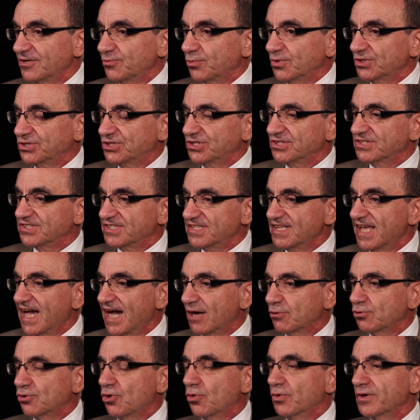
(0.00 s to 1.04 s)
which is
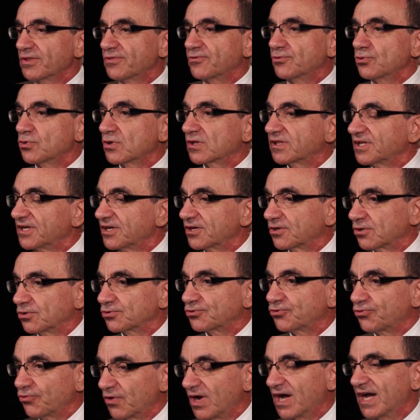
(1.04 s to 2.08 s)
now going through clinical
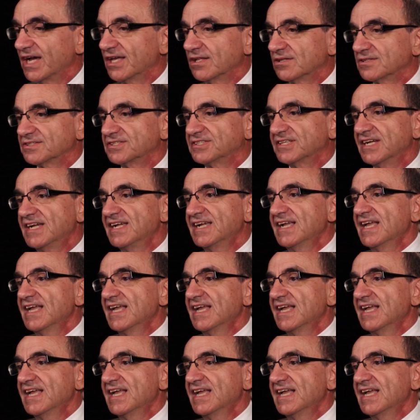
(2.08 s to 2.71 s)
trials,